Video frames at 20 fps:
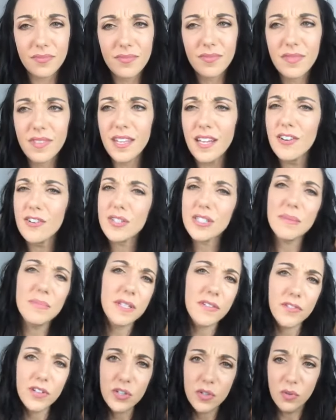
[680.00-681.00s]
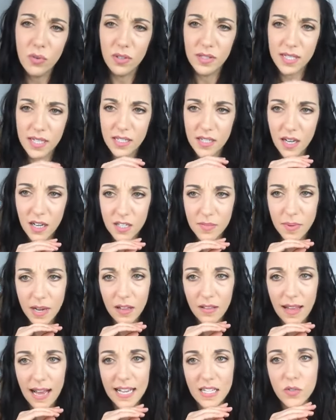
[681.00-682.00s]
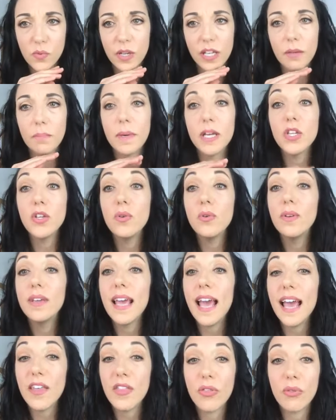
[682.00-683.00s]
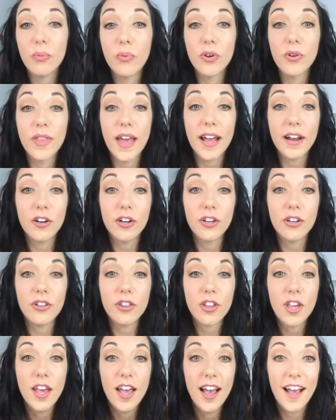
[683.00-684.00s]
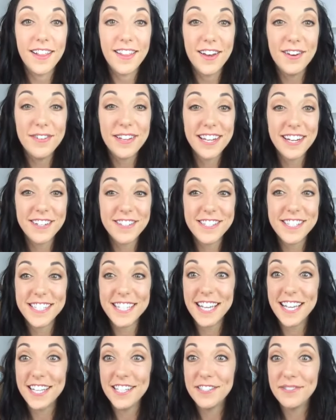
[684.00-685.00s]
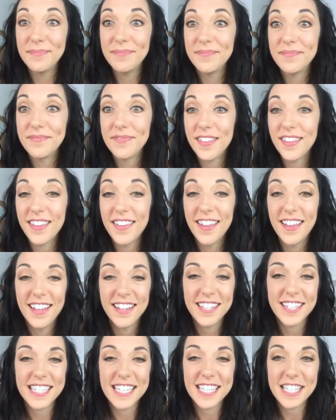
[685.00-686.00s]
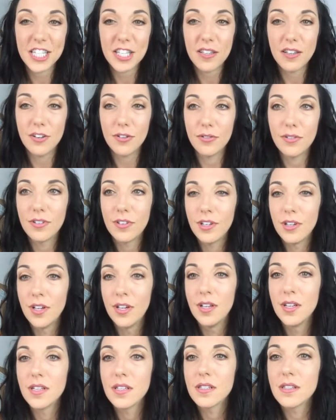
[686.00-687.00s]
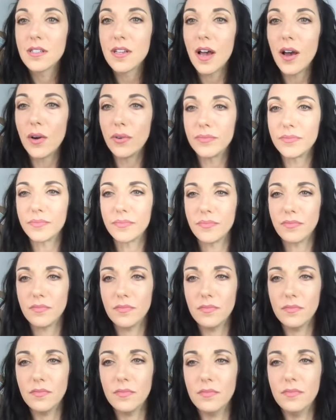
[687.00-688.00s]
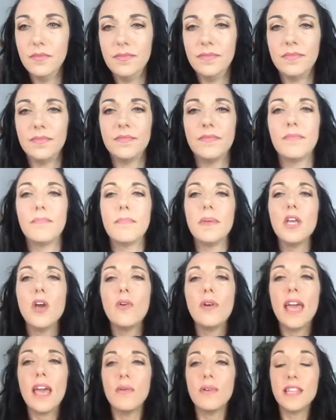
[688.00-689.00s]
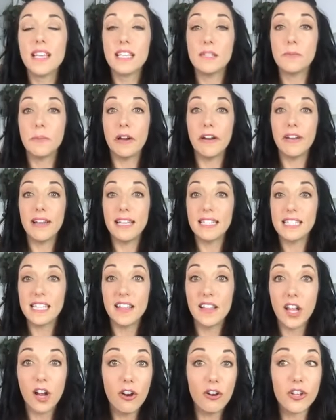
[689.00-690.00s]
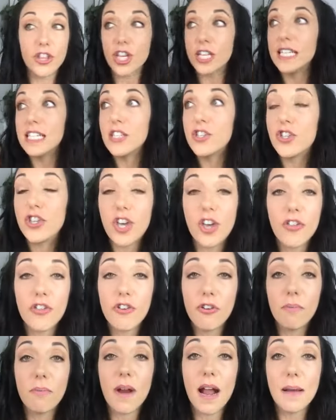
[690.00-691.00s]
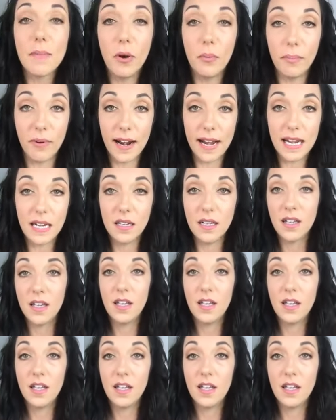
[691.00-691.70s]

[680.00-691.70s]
there are some different tools I talked about last week, but you get through that urge. Hello, Kirsten. Good to see you. So be okay with experiencing the urge. It is just your primal brain,